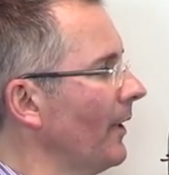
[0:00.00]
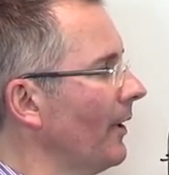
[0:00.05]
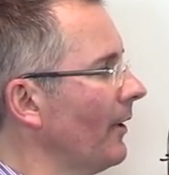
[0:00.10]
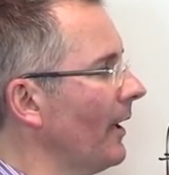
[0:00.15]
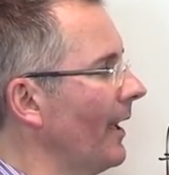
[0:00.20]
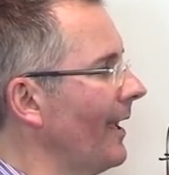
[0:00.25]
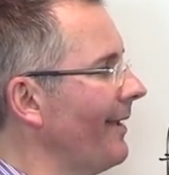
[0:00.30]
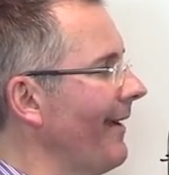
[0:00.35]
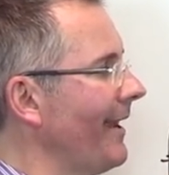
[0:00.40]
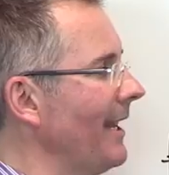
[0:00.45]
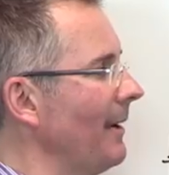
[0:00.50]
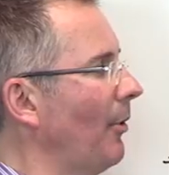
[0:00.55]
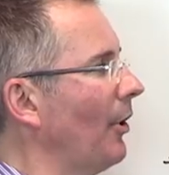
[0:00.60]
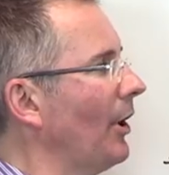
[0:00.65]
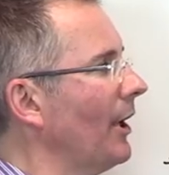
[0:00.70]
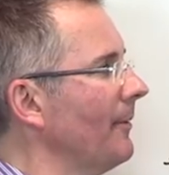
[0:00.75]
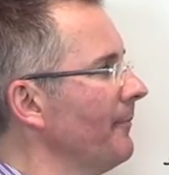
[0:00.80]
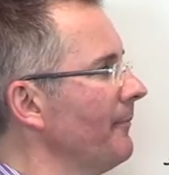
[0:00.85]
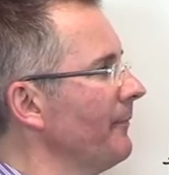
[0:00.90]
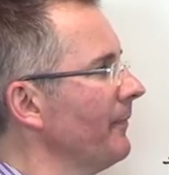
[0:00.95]
okay, if
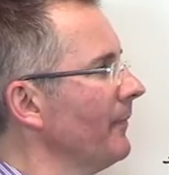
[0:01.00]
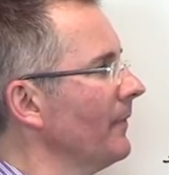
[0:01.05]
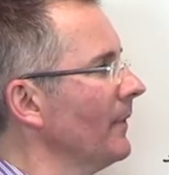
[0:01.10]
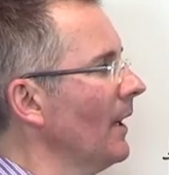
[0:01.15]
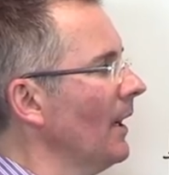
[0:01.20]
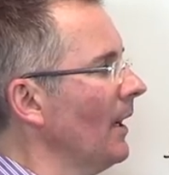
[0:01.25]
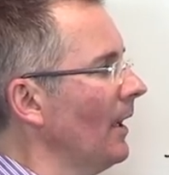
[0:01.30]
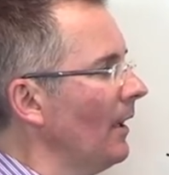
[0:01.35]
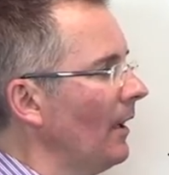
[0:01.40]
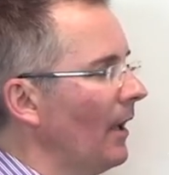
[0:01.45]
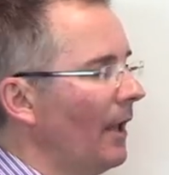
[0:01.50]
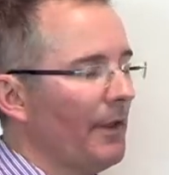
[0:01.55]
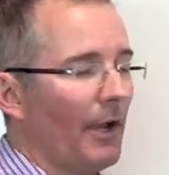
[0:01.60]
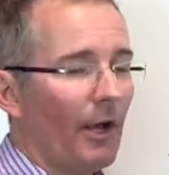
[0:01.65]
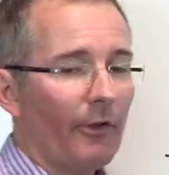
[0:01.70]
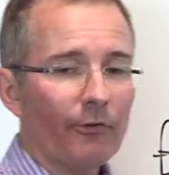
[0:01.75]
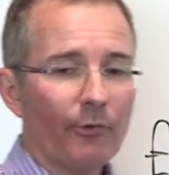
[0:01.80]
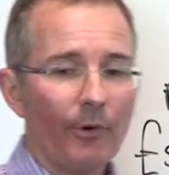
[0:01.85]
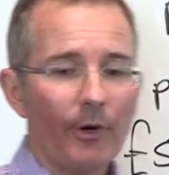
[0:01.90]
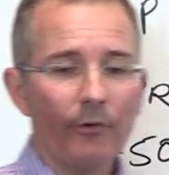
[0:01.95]
anybody? And the
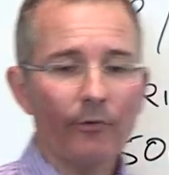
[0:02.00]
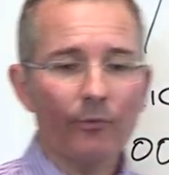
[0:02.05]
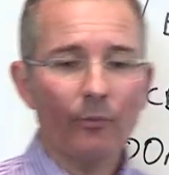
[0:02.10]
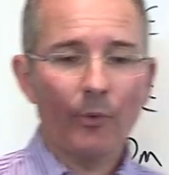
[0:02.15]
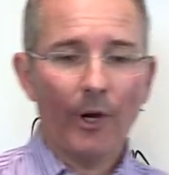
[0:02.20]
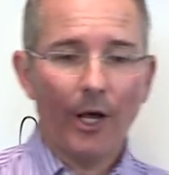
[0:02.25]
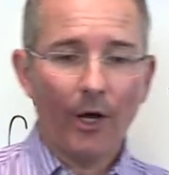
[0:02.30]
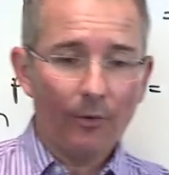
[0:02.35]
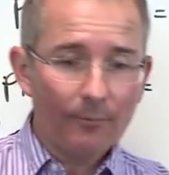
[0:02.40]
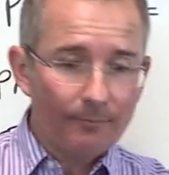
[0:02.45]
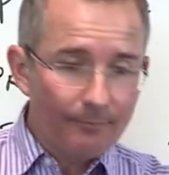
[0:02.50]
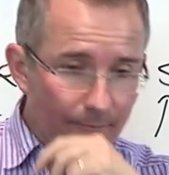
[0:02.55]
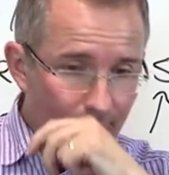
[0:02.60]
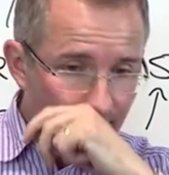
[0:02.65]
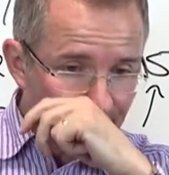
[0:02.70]
answer is, well,